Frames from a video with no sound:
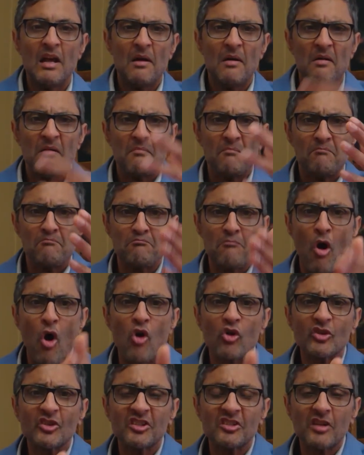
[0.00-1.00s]

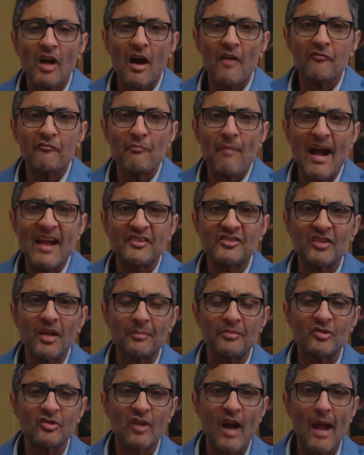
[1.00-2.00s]
Most of my
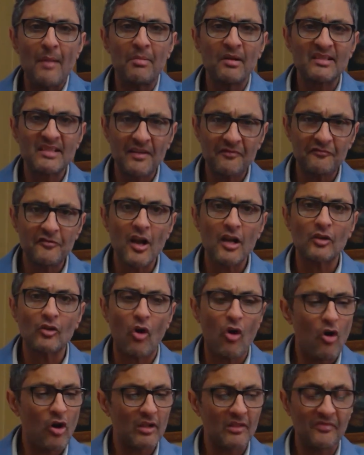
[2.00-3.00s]
subscribers, if not
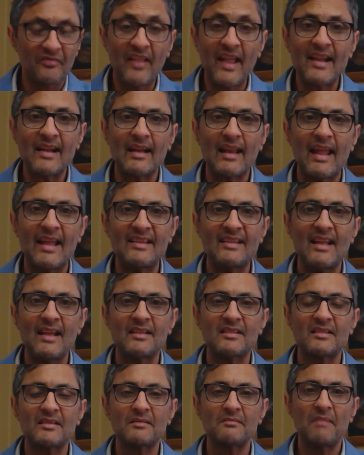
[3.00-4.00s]
all, think like
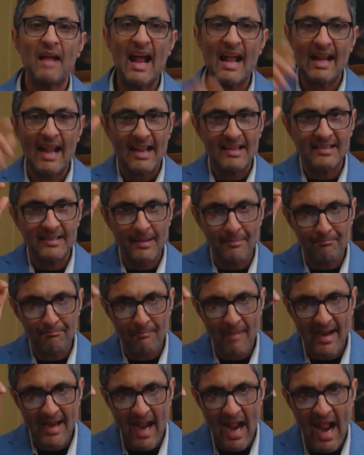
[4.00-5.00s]
this, and I tip my
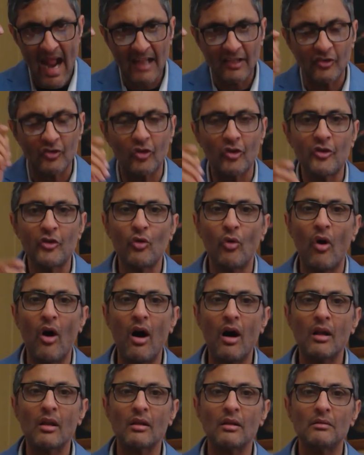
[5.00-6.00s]
hat to you
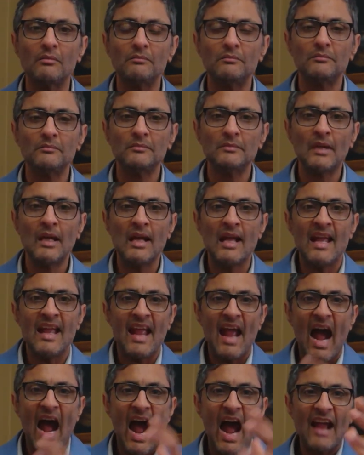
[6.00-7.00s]
all.
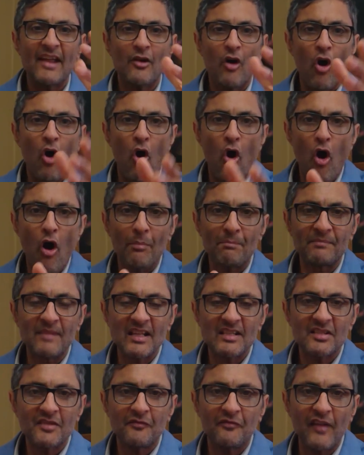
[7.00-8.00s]
I hope
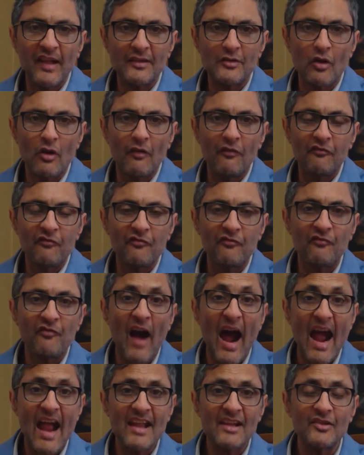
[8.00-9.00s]
this video
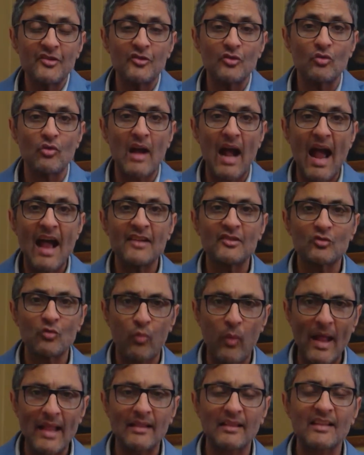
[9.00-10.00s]
finds you guys
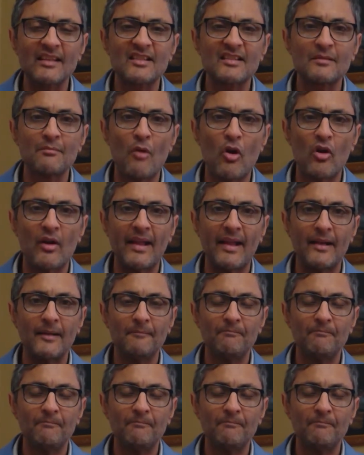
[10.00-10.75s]
well this morning